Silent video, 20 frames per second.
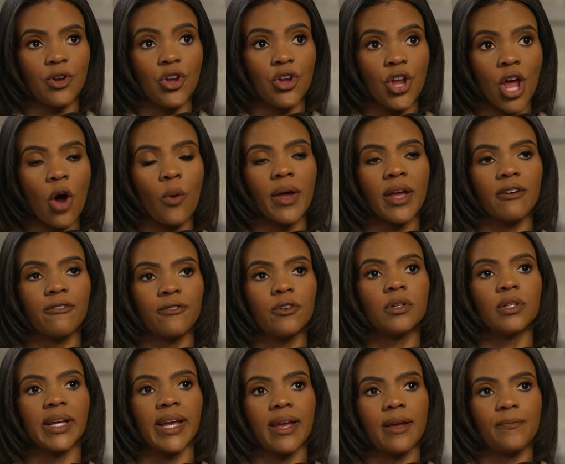knowing
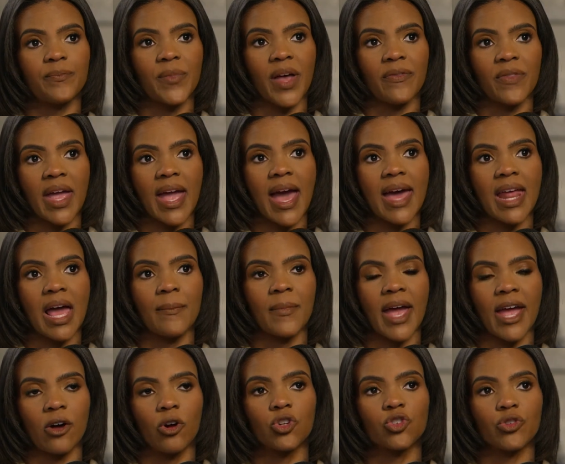fully that they had
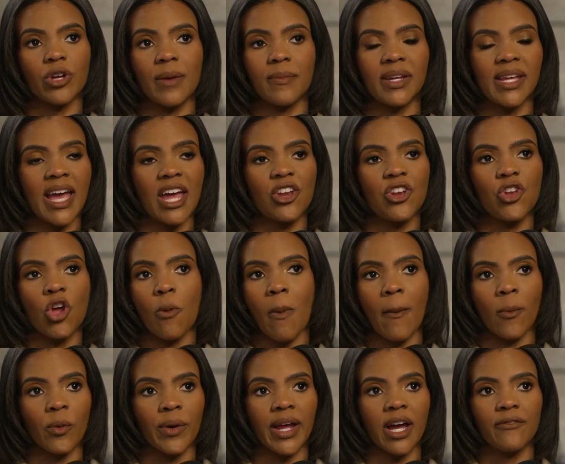MK Ultra him and he had no
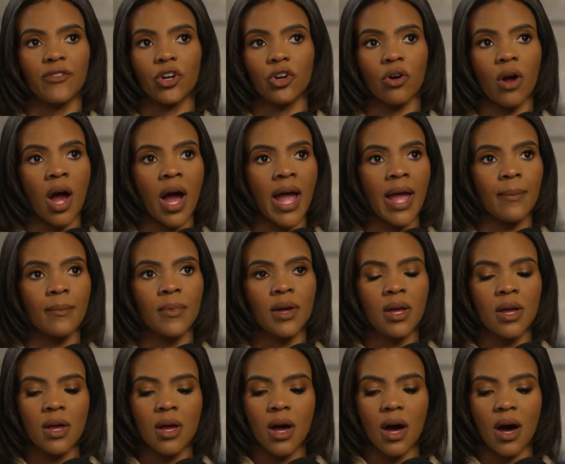memory of the crime
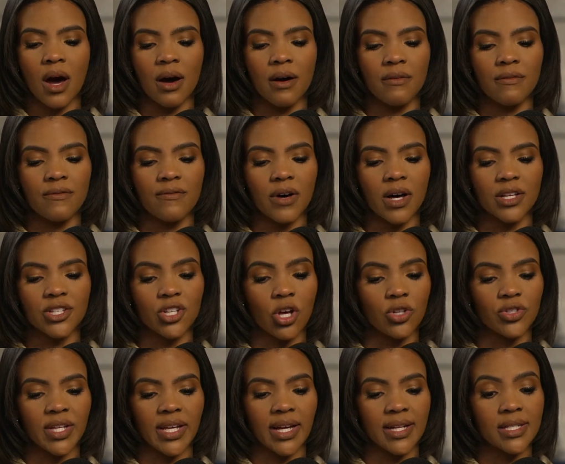of
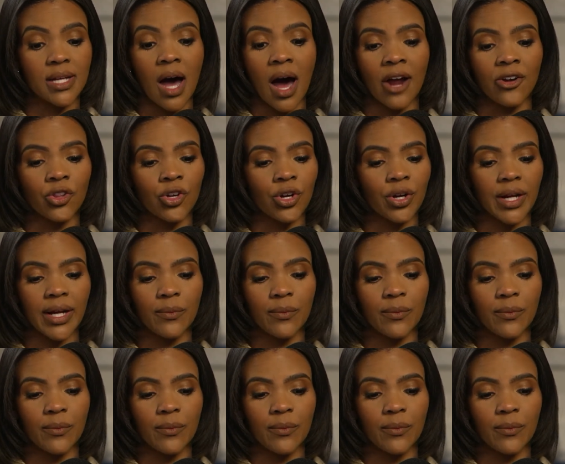assaulting a toddler.